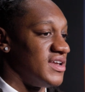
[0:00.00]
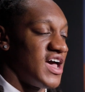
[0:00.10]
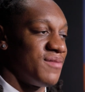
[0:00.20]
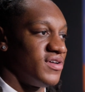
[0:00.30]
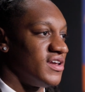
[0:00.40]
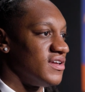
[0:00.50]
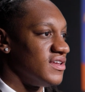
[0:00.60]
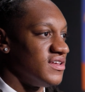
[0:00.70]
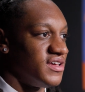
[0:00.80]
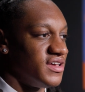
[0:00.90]
dad played in
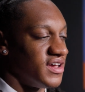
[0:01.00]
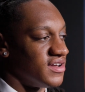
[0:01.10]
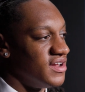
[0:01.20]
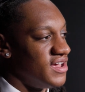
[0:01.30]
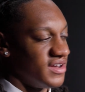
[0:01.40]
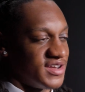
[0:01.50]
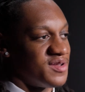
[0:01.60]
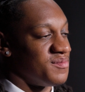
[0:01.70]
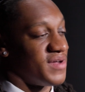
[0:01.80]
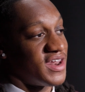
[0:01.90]
the league, and they
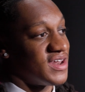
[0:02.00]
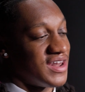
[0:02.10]
demanded